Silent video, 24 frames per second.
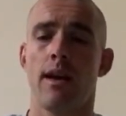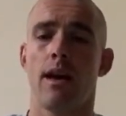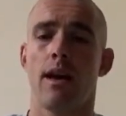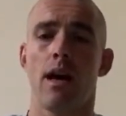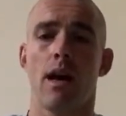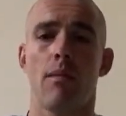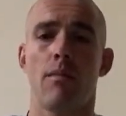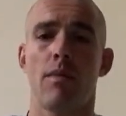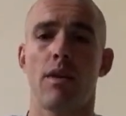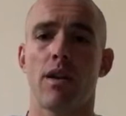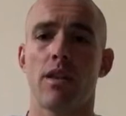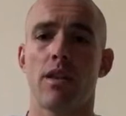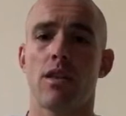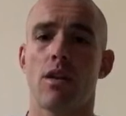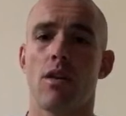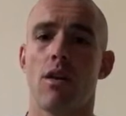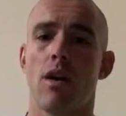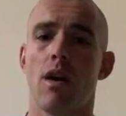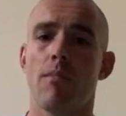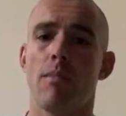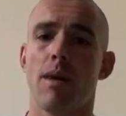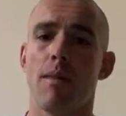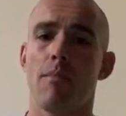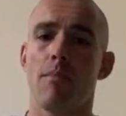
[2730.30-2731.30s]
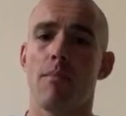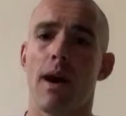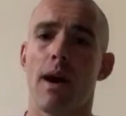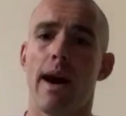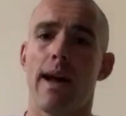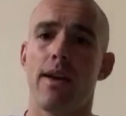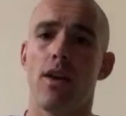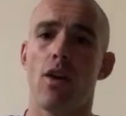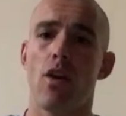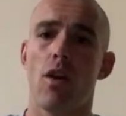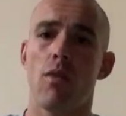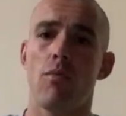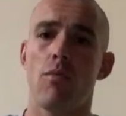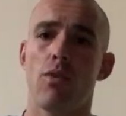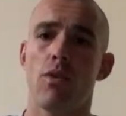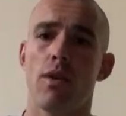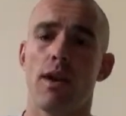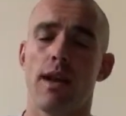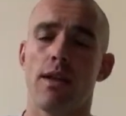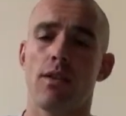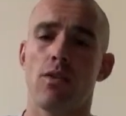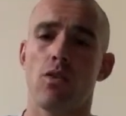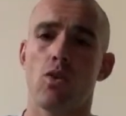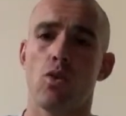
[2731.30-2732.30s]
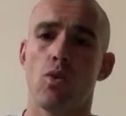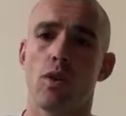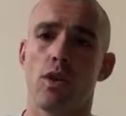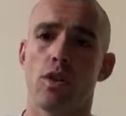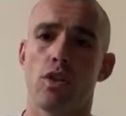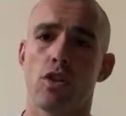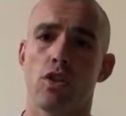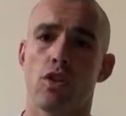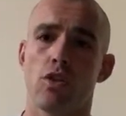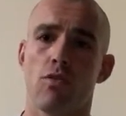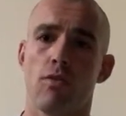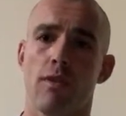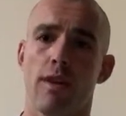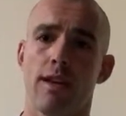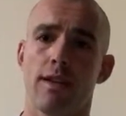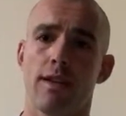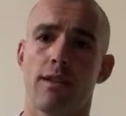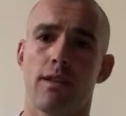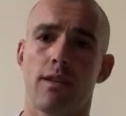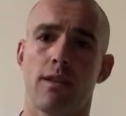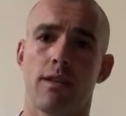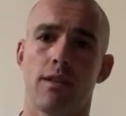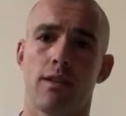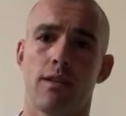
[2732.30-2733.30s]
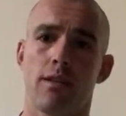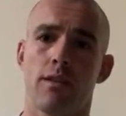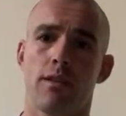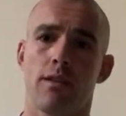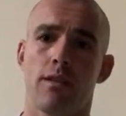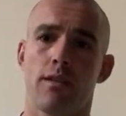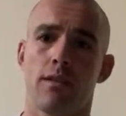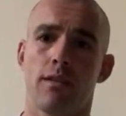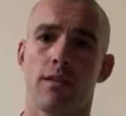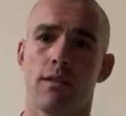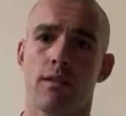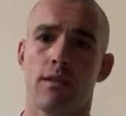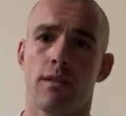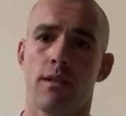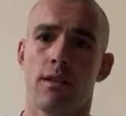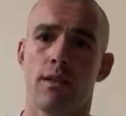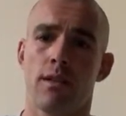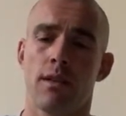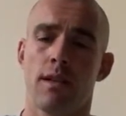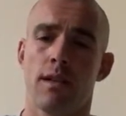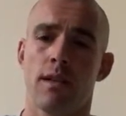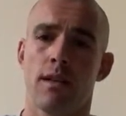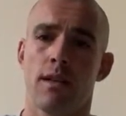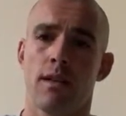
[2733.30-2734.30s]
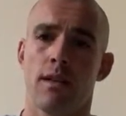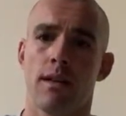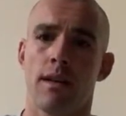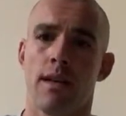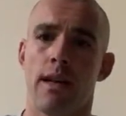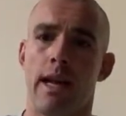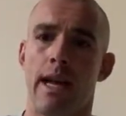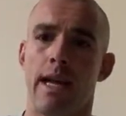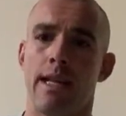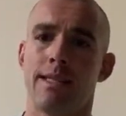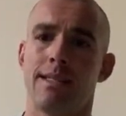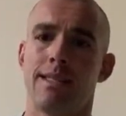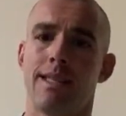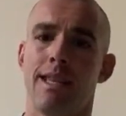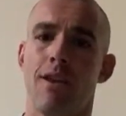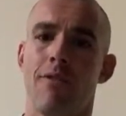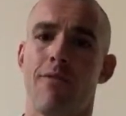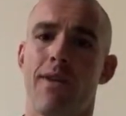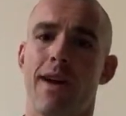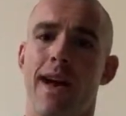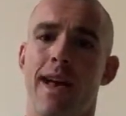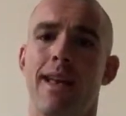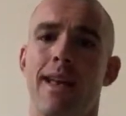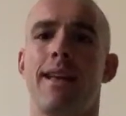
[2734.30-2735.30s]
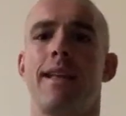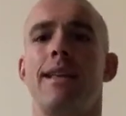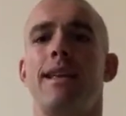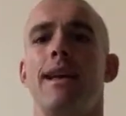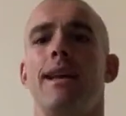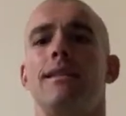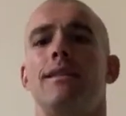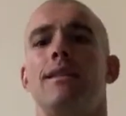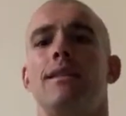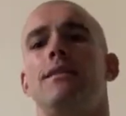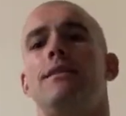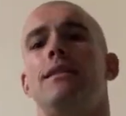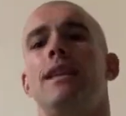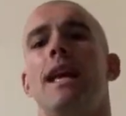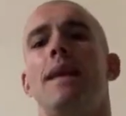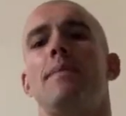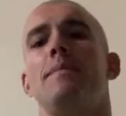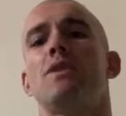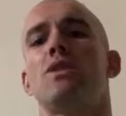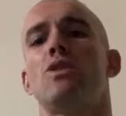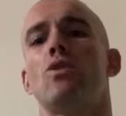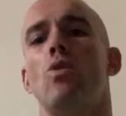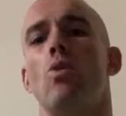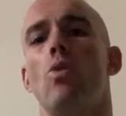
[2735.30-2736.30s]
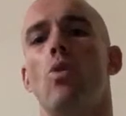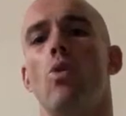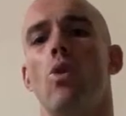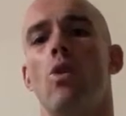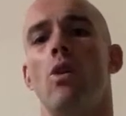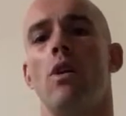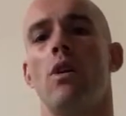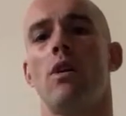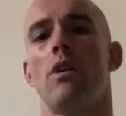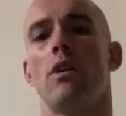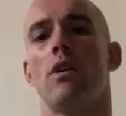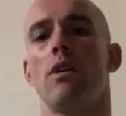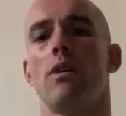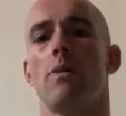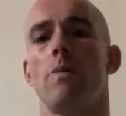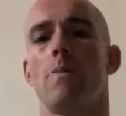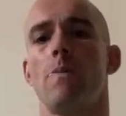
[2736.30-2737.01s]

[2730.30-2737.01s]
I'm going to throw on my body armor and do it strict and see if I could get the same score